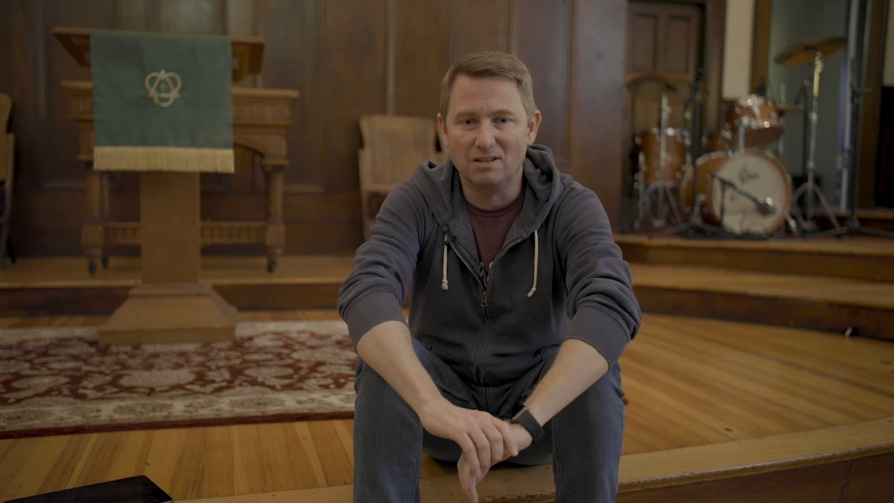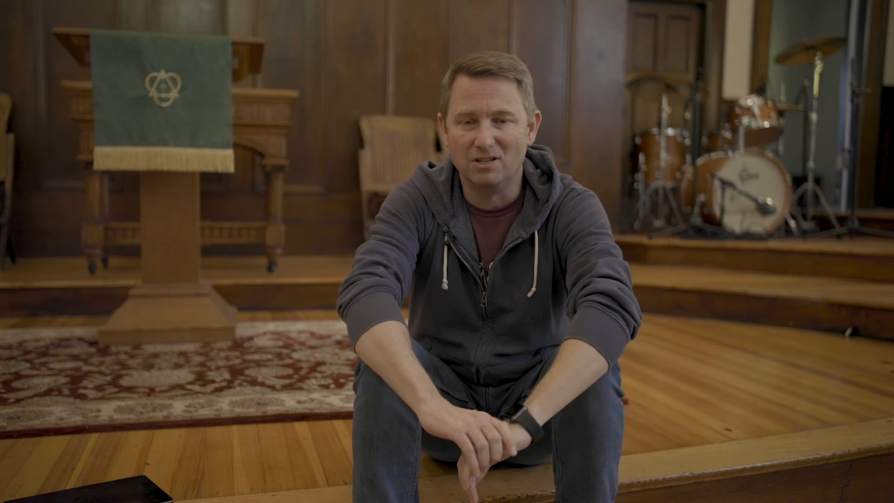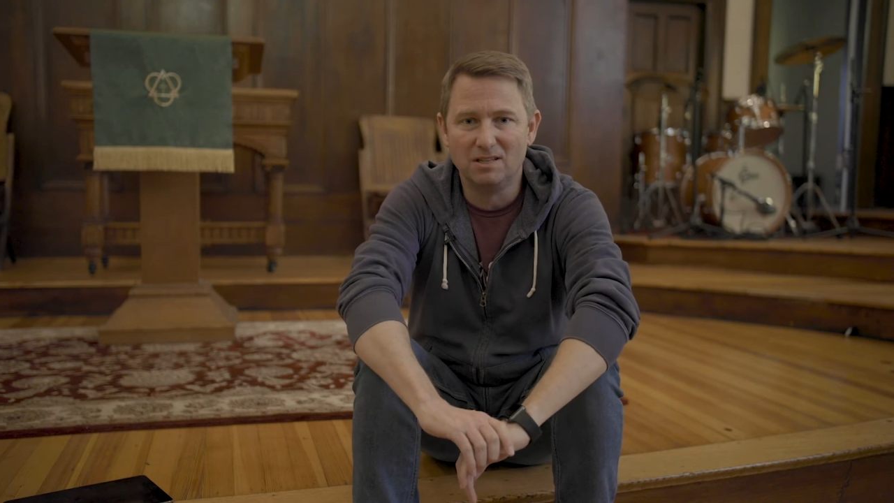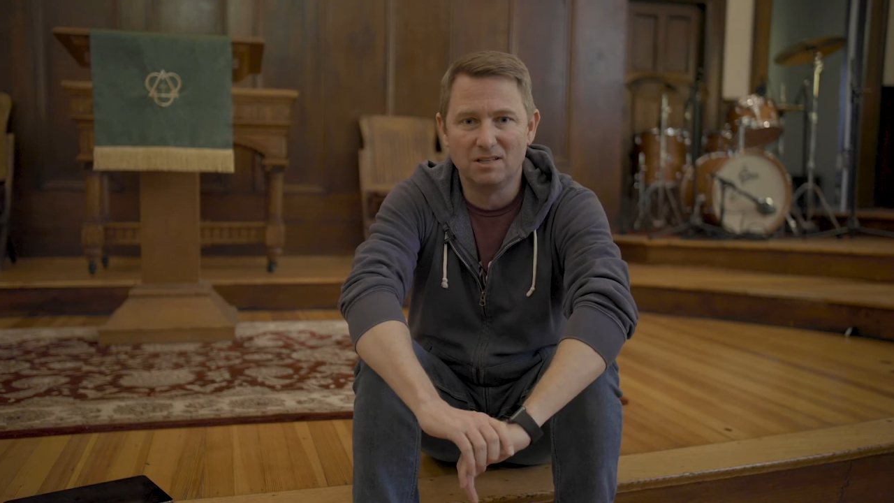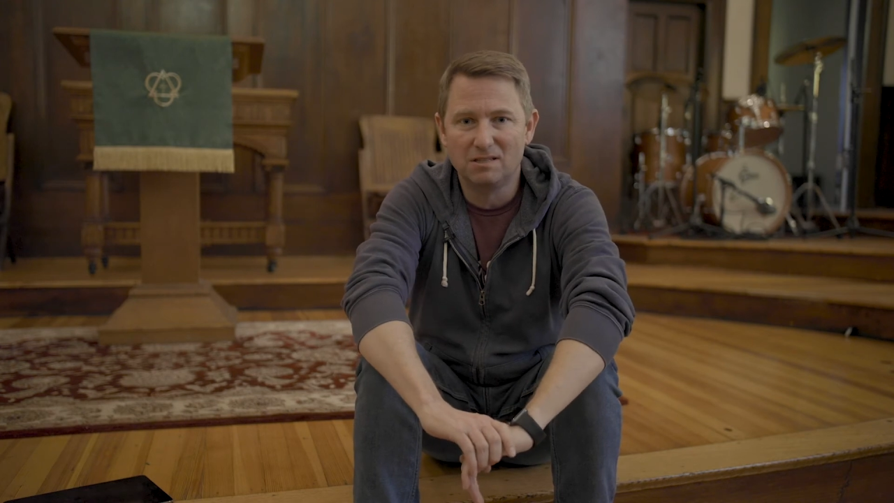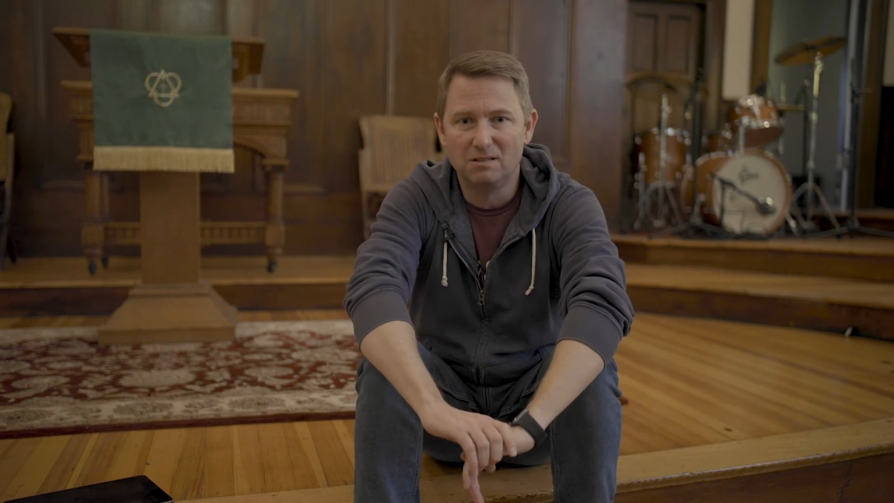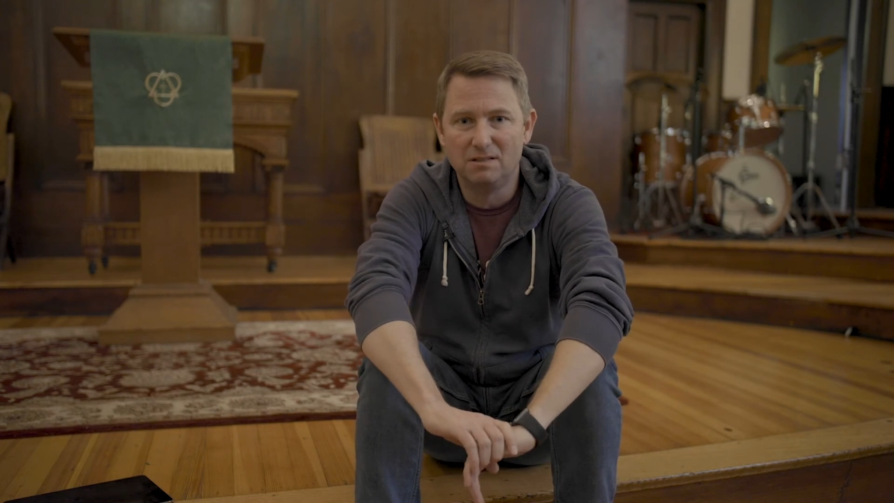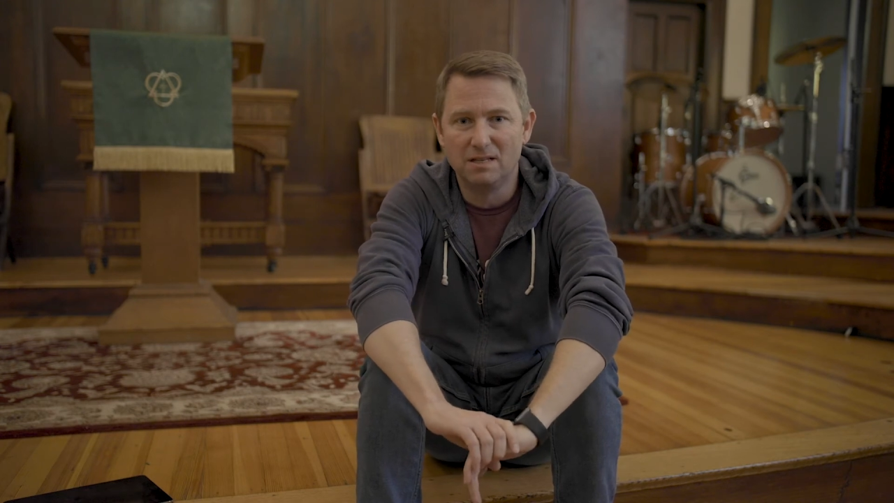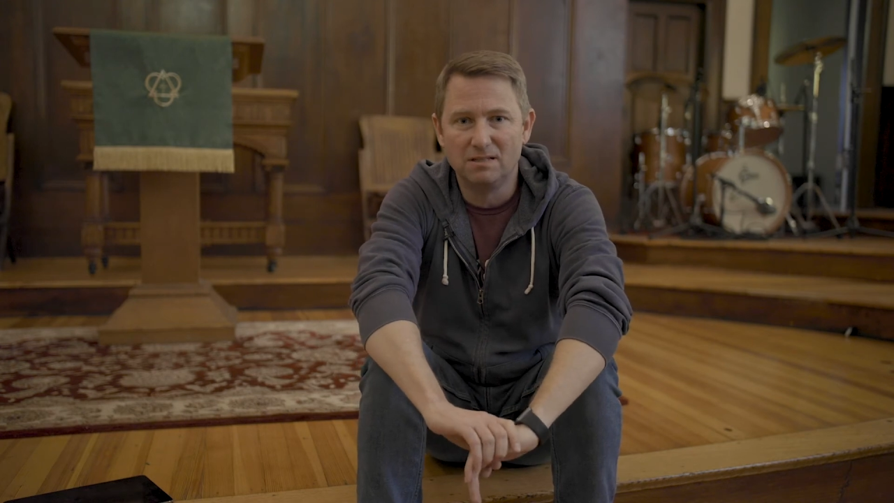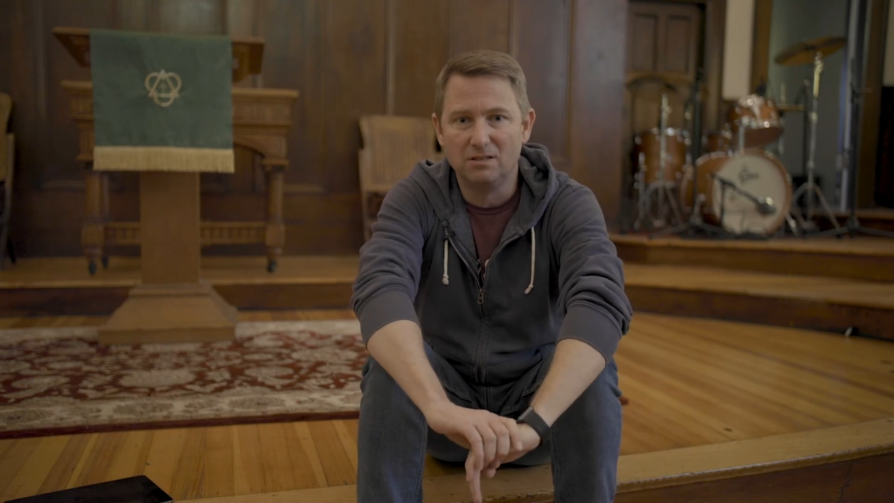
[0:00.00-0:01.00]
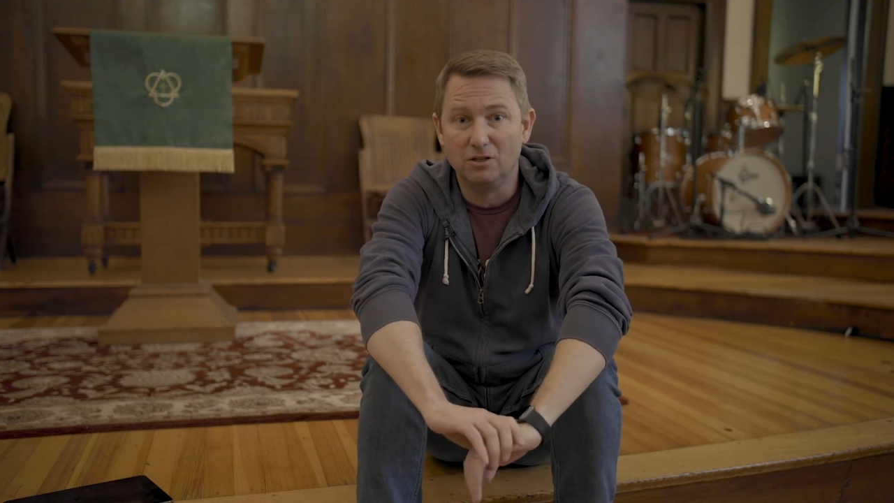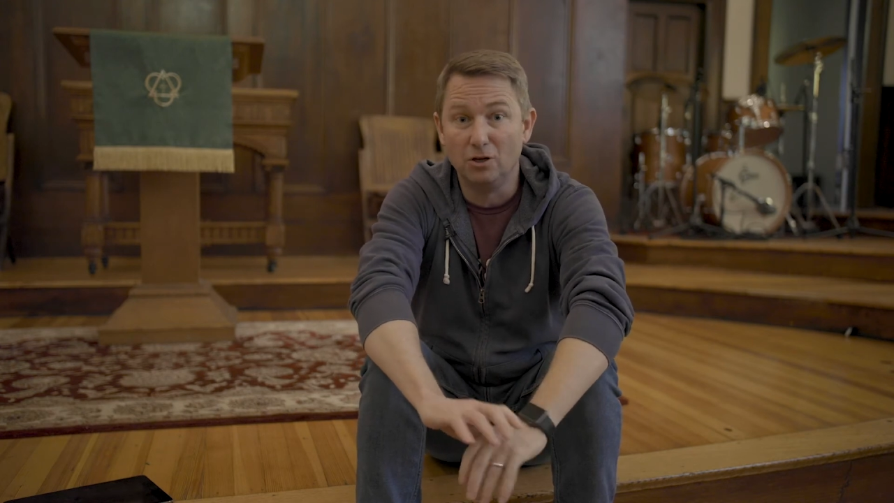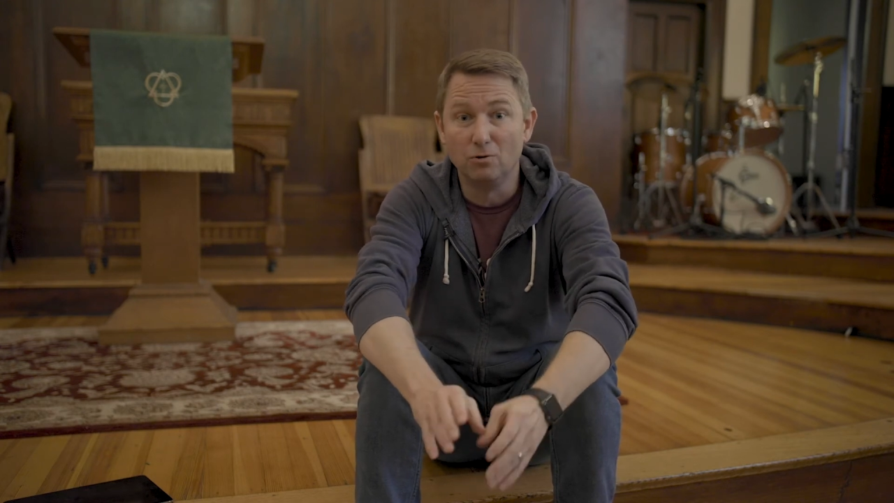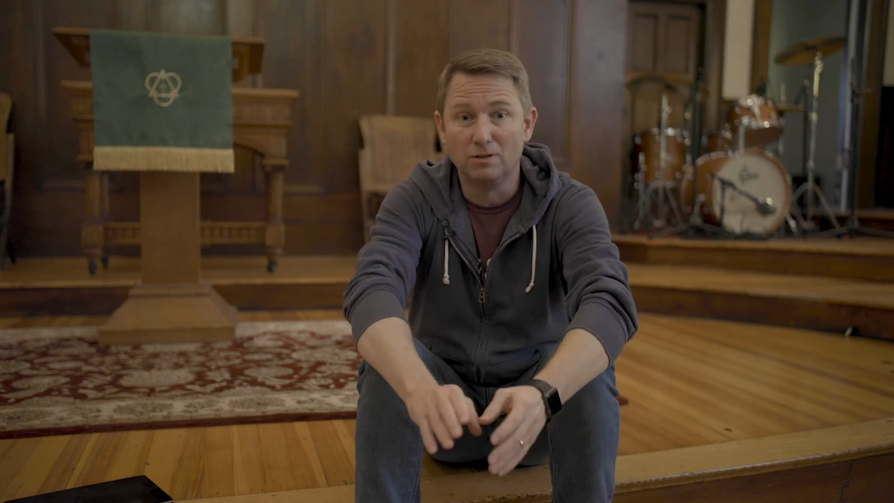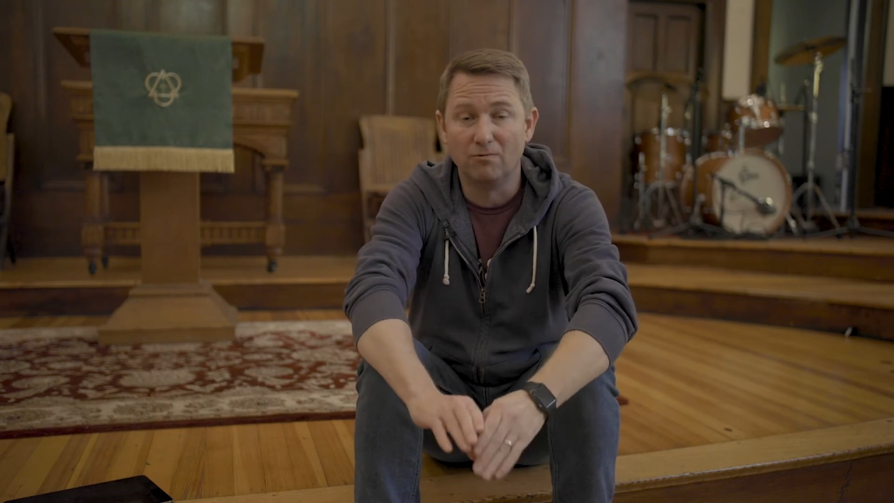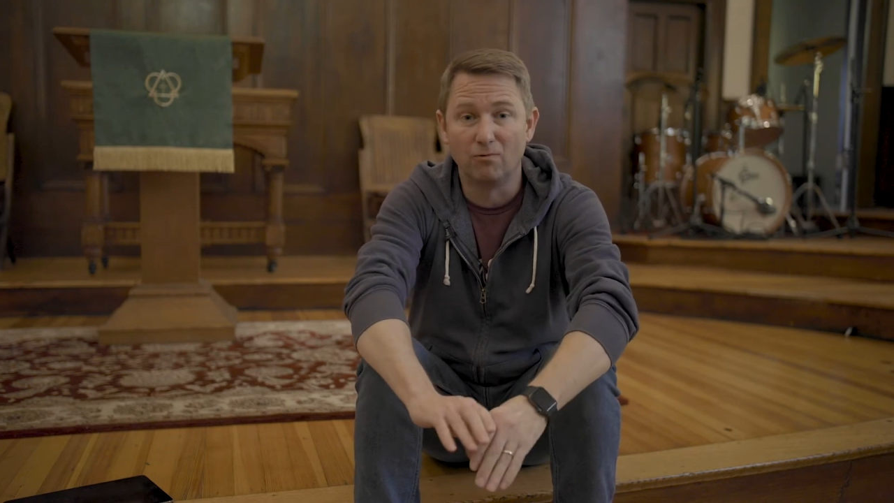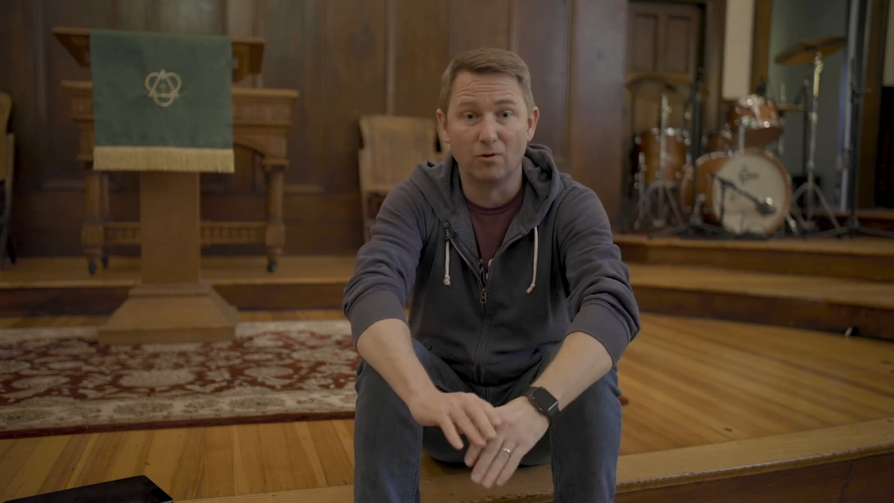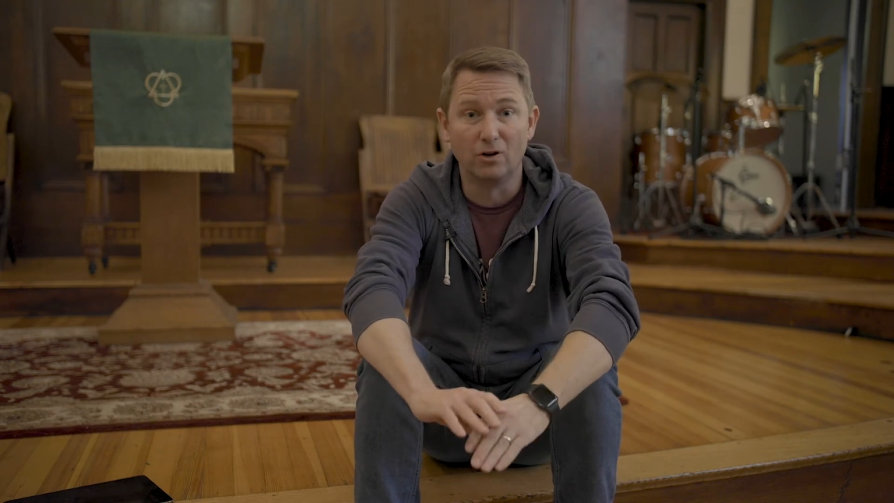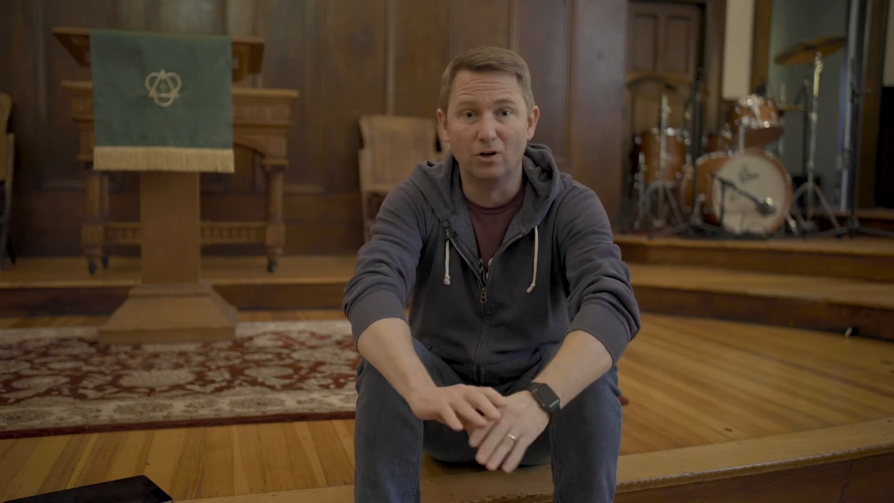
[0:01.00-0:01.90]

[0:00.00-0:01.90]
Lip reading: Jesus didn't use it for the